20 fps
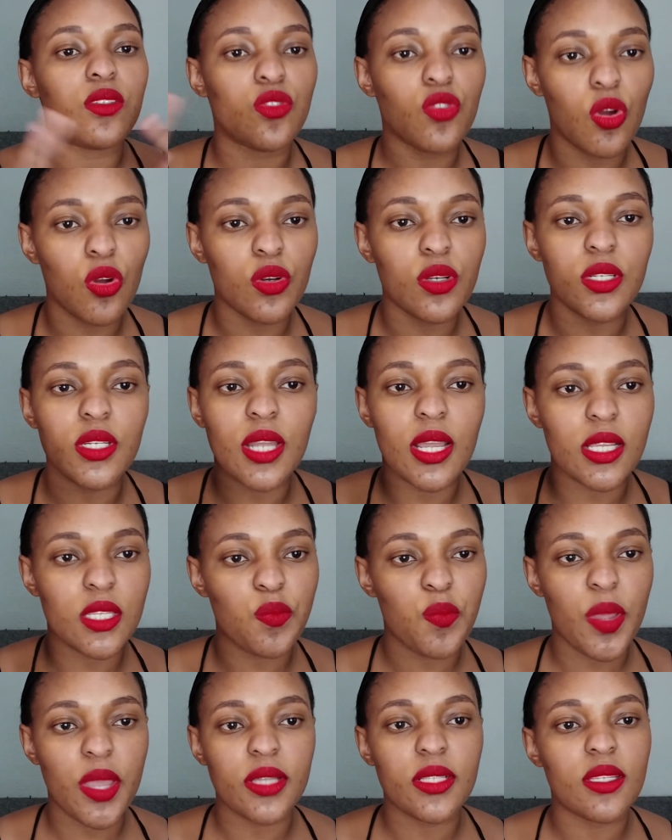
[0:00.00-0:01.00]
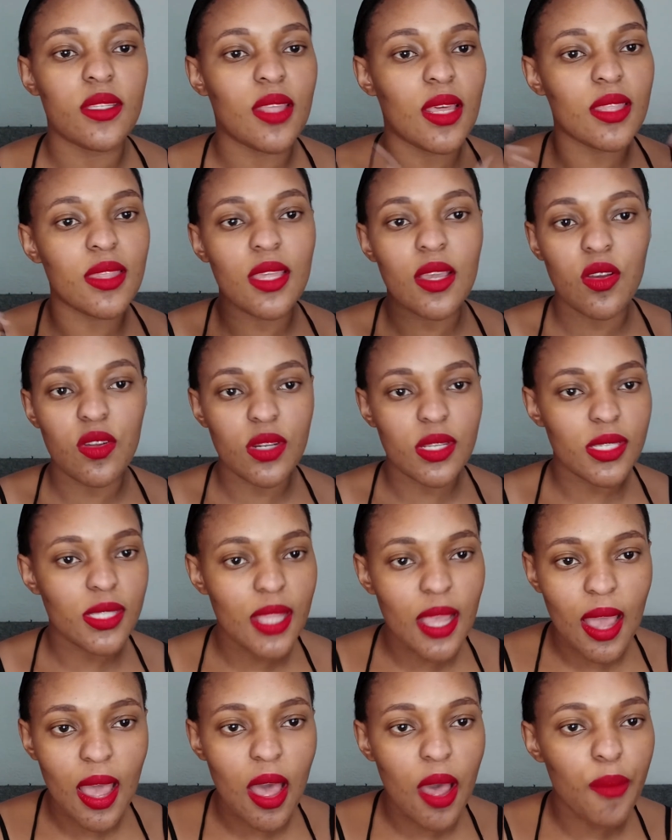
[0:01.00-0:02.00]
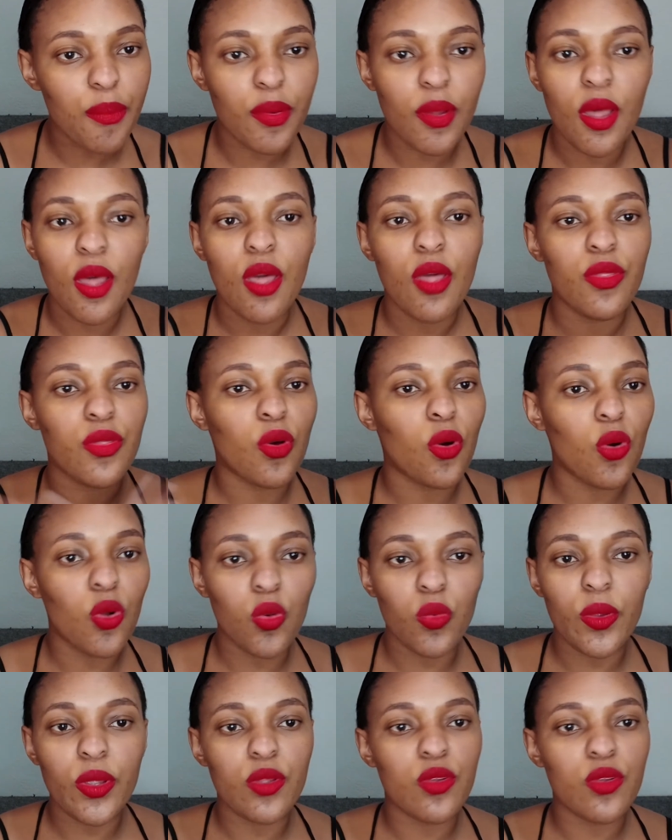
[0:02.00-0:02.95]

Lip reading: Don't expect that they're gonna stay up the whole way.